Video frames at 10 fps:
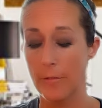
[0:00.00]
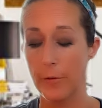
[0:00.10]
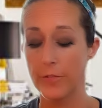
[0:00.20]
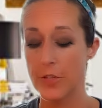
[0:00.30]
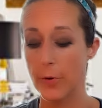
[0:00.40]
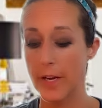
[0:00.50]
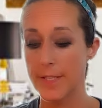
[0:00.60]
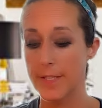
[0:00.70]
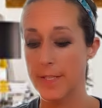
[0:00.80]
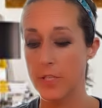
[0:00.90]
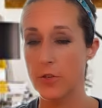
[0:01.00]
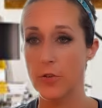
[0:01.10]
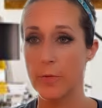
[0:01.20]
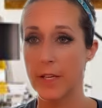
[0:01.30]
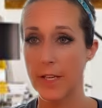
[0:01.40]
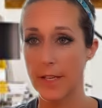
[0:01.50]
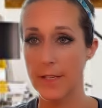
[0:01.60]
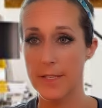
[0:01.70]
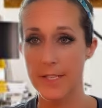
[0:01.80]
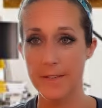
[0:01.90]
have two aces, two new
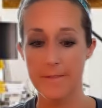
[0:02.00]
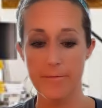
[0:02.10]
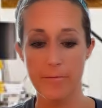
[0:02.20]
beginnings.